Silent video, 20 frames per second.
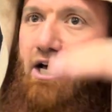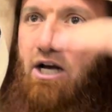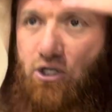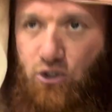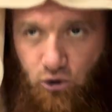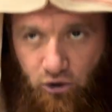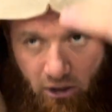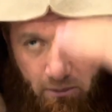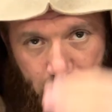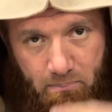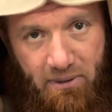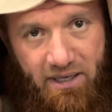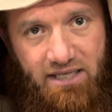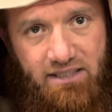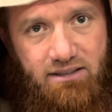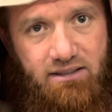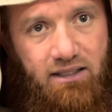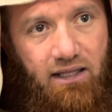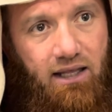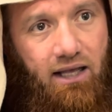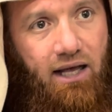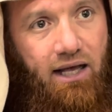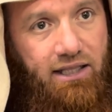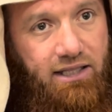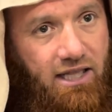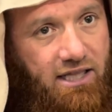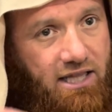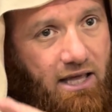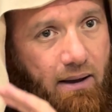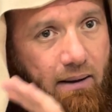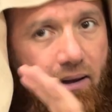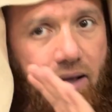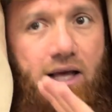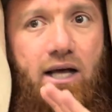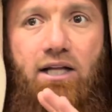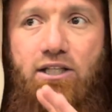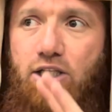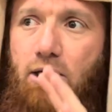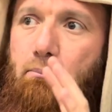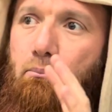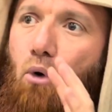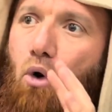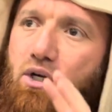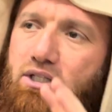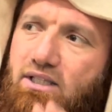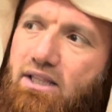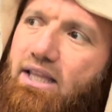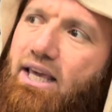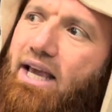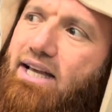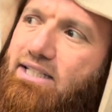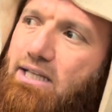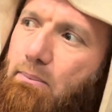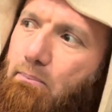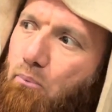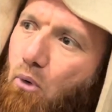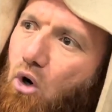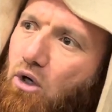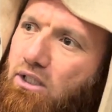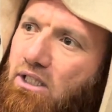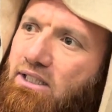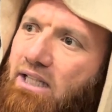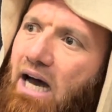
So the best, the most thing is important,